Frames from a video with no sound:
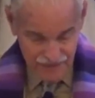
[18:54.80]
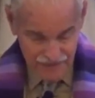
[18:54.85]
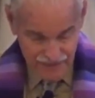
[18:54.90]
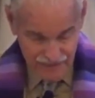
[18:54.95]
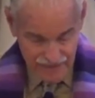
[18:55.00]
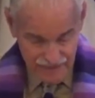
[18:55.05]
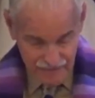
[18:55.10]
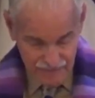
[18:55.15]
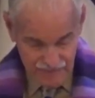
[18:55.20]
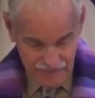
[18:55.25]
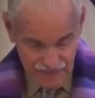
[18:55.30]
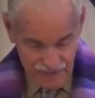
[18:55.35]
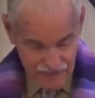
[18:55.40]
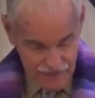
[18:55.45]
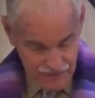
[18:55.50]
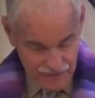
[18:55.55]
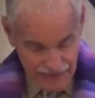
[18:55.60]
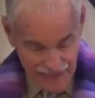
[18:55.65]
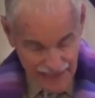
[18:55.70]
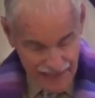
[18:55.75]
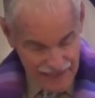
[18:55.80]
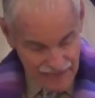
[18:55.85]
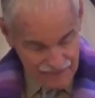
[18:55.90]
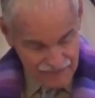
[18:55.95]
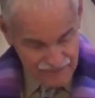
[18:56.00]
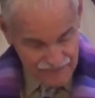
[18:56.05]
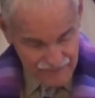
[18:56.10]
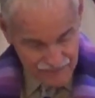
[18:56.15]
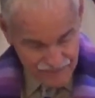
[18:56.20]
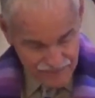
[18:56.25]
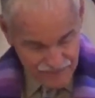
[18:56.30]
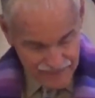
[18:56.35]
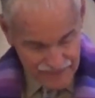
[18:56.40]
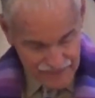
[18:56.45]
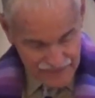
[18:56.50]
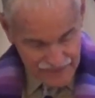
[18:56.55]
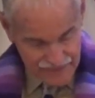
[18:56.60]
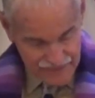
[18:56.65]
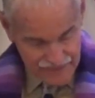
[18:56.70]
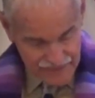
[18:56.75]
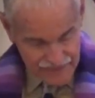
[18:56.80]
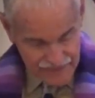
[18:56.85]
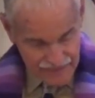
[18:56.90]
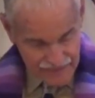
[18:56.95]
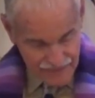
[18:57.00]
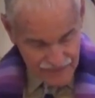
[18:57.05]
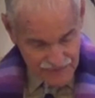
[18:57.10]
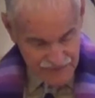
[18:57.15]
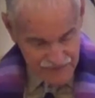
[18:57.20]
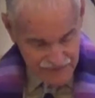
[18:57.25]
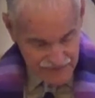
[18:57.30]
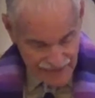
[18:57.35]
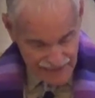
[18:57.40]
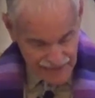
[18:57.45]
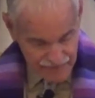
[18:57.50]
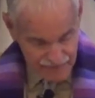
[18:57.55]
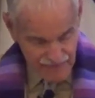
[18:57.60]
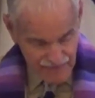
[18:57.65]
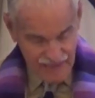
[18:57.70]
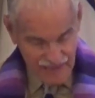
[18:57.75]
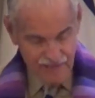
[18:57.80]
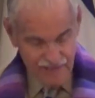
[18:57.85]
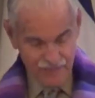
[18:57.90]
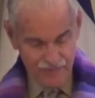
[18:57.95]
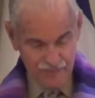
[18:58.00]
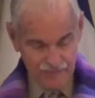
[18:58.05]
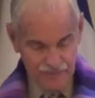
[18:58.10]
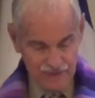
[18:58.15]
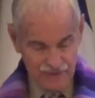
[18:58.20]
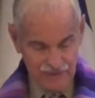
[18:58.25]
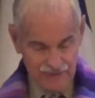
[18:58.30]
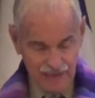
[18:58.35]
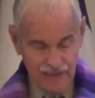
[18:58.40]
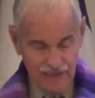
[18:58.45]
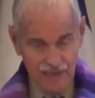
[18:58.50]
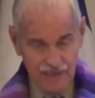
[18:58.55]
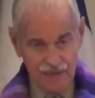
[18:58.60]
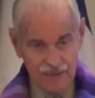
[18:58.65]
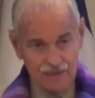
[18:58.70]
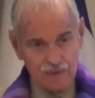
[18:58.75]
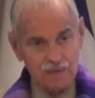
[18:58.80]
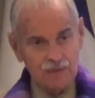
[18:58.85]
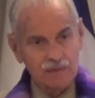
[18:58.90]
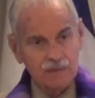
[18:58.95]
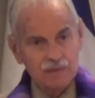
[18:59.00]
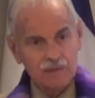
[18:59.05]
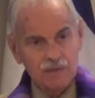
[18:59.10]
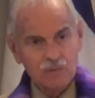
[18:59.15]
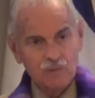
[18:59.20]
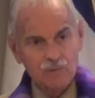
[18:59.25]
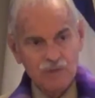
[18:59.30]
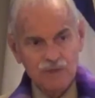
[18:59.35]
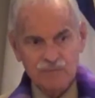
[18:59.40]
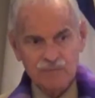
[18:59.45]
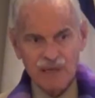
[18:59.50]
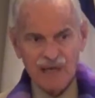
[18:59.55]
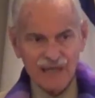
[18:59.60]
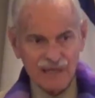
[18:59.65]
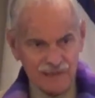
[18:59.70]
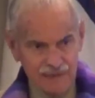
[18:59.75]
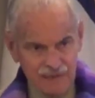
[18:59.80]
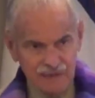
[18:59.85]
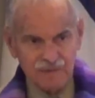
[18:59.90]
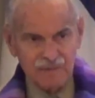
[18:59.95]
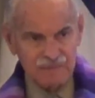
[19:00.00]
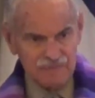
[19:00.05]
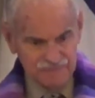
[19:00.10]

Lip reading: to them that he's alive. This guy back from the dead with a body.